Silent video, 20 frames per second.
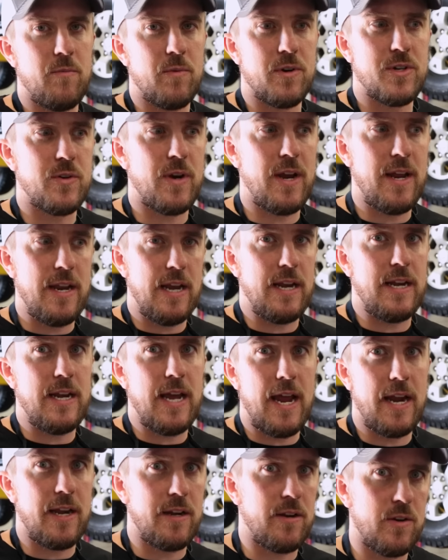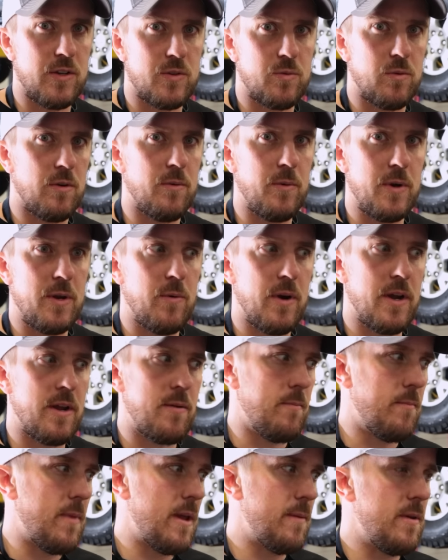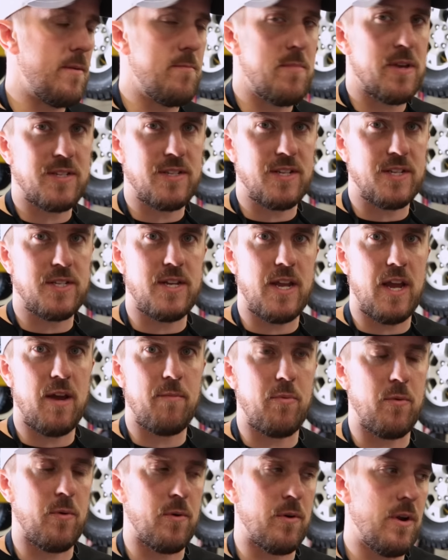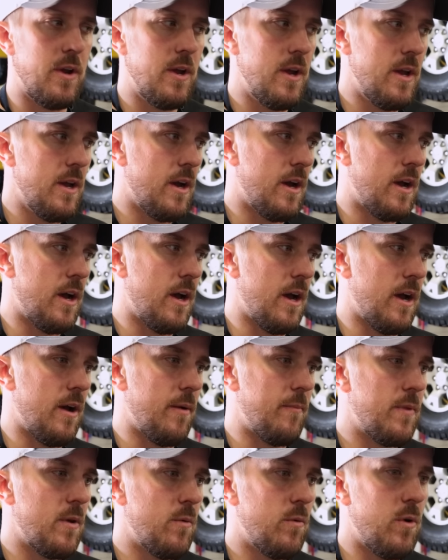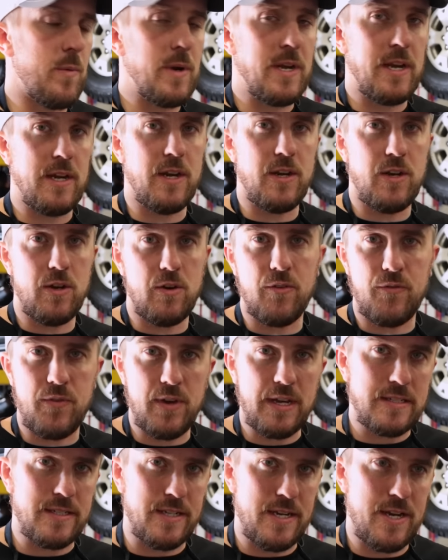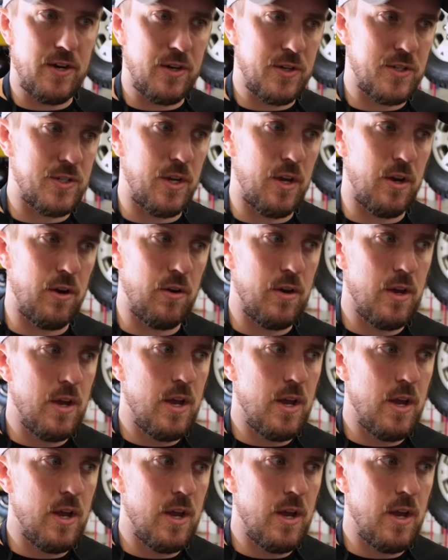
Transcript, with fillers: and we're trying to diagnose where we maybe missed a step or what we need to do to fix it here. So